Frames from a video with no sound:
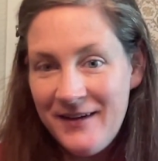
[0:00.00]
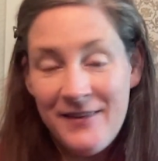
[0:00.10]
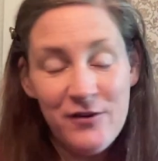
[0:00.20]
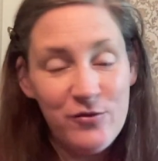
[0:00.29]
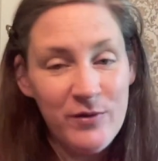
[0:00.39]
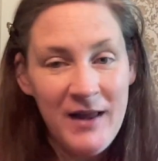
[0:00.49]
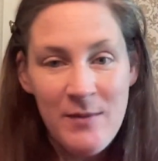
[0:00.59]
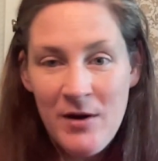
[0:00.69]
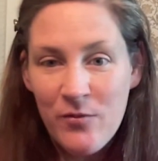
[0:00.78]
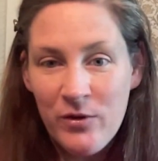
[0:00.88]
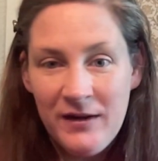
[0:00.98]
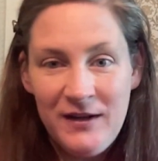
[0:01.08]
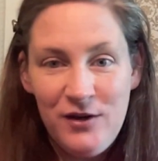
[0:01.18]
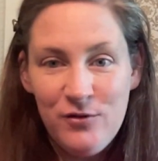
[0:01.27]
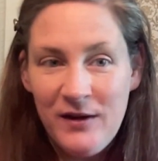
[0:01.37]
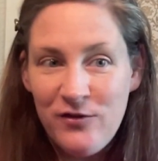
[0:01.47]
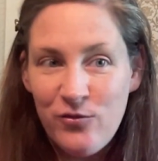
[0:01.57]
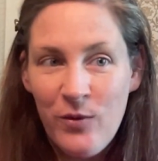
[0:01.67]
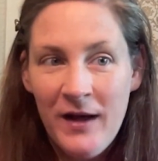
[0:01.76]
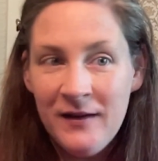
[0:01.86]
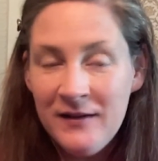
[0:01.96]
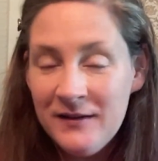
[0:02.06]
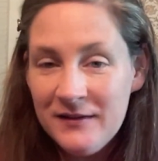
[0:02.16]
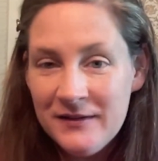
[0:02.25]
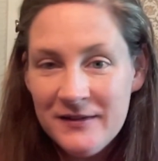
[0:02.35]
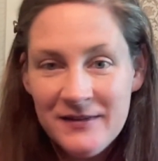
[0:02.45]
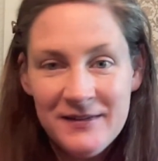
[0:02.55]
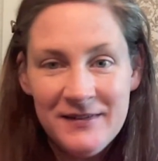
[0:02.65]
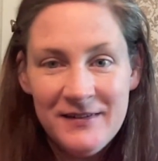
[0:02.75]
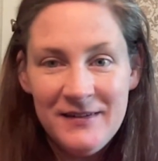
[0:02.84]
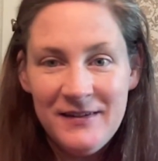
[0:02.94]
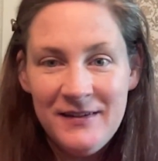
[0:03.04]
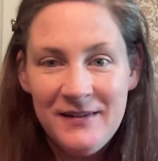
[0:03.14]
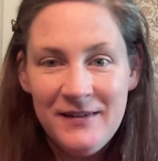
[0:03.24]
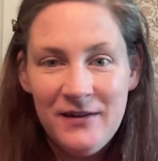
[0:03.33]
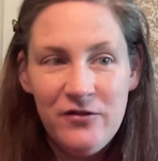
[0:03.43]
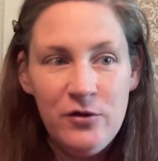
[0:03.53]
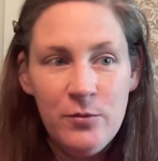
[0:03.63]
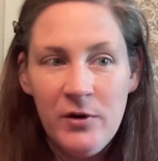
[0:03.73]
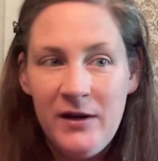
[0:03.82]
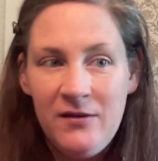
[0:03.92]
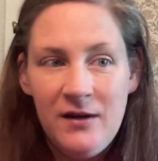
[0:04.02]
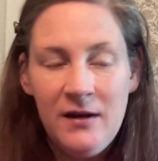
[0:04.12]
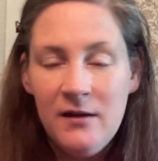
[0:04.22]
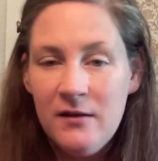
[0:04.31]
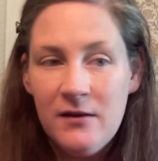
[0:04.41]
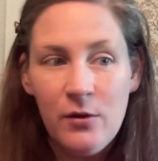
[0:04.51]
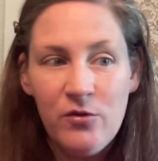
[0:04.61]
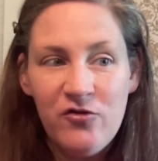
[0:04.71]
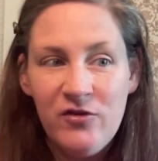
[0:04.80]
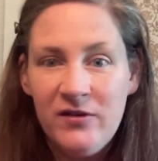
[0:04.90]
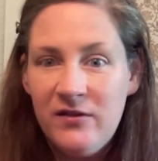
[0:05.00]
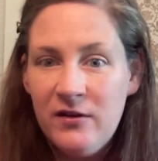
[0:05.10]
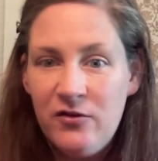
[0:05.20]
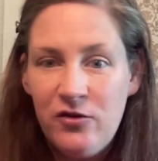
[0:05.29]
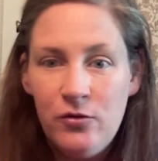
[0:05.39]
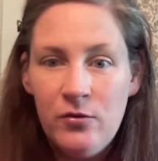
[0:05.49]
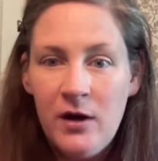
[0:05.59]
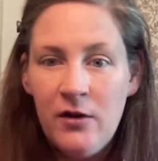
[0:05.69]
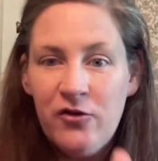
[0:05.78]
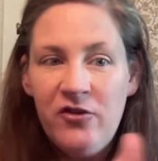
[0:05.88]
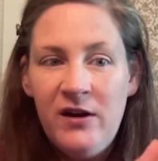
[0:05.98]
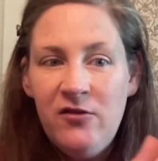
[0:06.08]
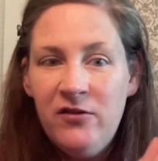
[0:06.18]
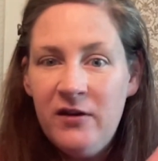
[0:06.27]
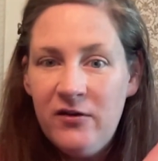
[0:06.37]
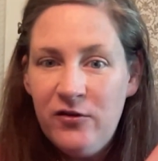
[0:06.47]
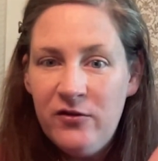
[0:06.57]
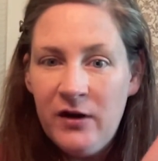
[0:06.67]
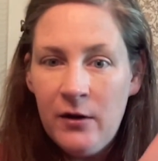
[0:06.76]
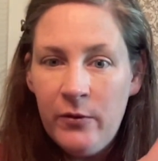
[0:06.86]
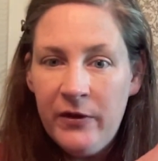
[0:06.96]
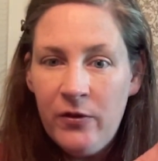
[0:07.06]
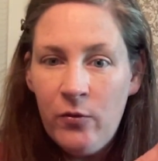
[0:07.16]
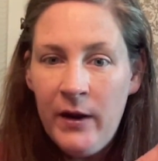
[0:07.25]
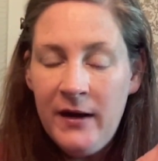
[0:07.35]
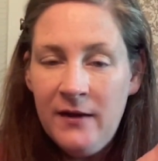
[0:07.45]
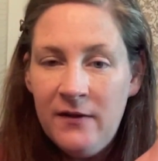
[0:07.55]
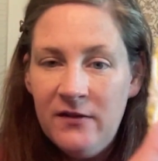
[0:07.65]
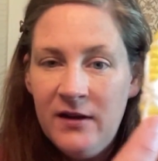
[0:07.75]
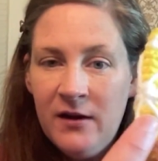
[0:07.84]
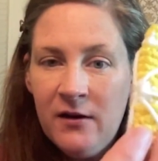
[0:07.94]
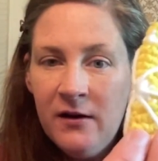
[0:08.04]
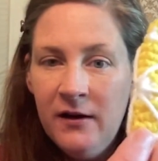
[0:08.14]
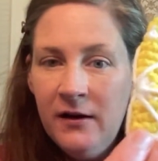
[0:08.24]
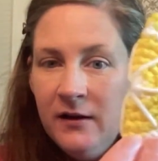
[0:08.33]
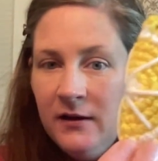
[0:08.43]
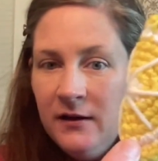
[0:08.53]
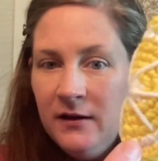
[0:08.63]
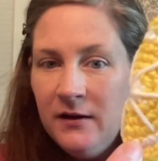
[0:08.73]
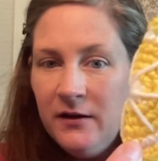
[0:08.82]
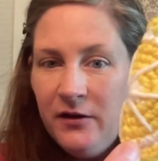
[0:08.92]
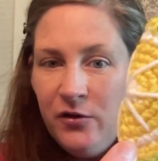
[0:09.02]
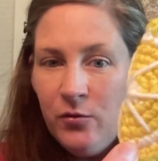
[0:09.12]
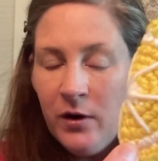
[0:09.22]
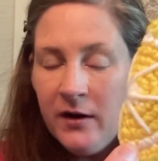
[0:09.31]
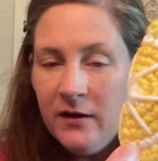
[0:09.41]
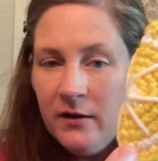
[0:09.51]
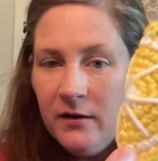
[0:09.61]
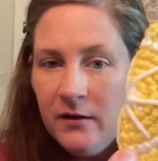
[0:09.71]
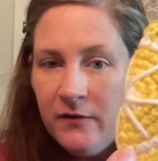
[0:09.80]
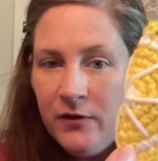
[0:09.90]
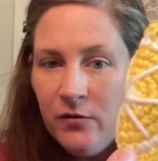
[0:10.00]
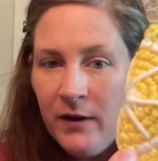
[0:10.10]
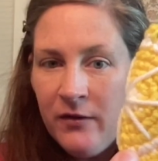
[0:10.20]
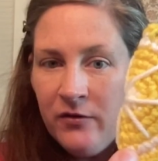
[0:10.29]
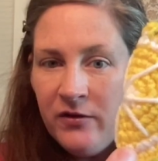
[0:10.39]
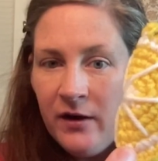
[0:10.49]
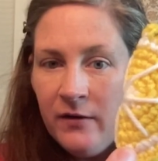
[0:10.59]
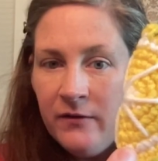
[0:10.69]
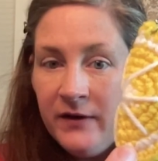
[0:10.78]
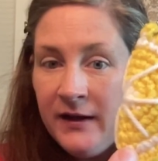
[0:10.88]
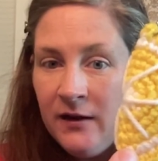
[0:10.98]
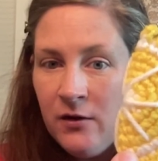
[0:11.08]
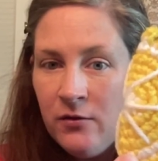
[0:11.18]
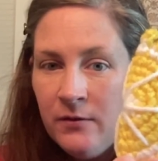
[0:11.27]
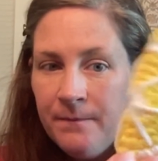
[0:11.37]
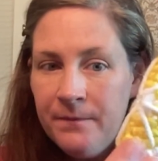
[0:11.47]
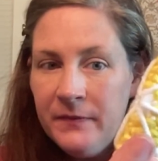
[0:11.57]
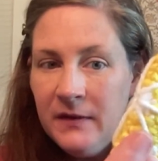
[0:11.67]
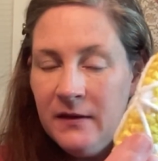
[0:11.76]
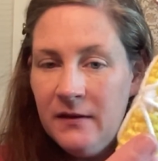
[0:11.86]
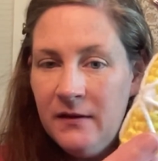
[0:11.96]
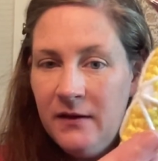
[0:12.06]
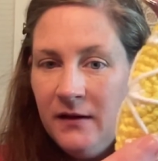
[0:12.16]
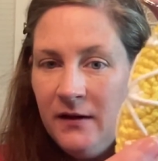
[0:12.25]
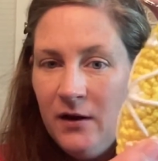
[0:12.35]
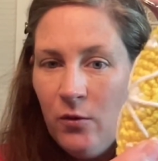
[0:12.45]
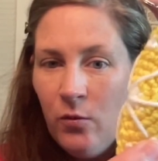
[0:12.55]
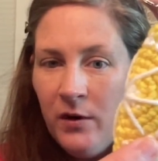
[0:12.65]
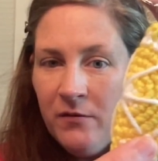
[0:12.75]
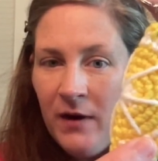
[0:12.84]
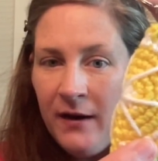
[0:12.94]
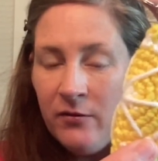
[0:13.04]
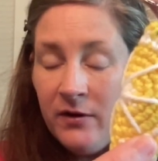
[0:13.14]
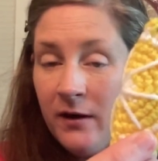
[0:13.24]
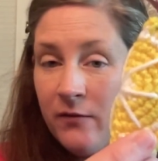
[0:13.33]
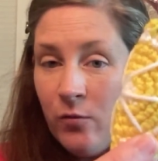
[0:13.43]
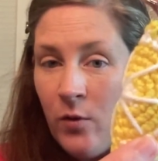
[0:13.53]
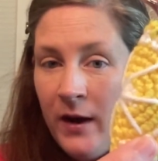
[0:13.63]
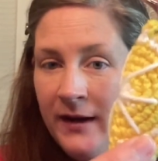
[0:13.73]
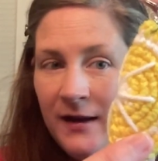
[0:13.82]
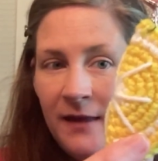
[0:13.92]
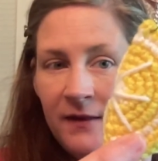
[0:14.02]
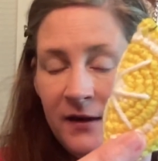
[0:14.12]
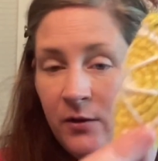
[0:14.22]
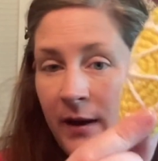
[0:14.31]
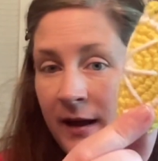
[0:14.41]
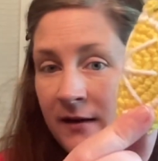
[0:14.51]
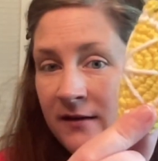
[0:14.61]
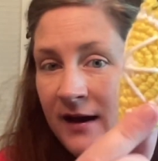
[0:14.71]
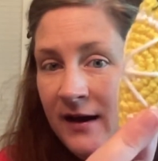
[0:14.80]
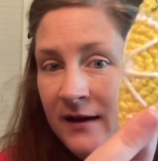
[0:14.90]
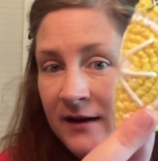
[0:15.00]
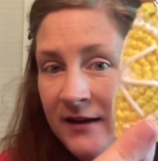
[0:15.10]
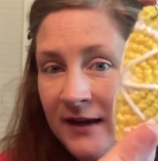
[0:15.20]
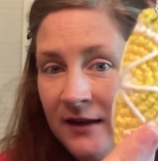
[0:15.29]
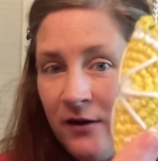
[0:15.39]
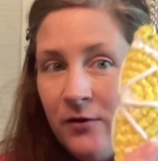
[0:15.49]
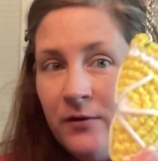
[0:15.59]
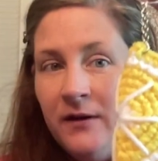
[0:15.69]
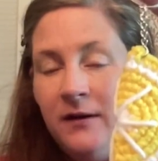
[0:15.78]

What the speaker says: This one came out really cute as well. Super easy. There was just the 2 color changes because you start with the white in the center. You work a few rounds of yellow, 1 round of white, and then you end on a yellow.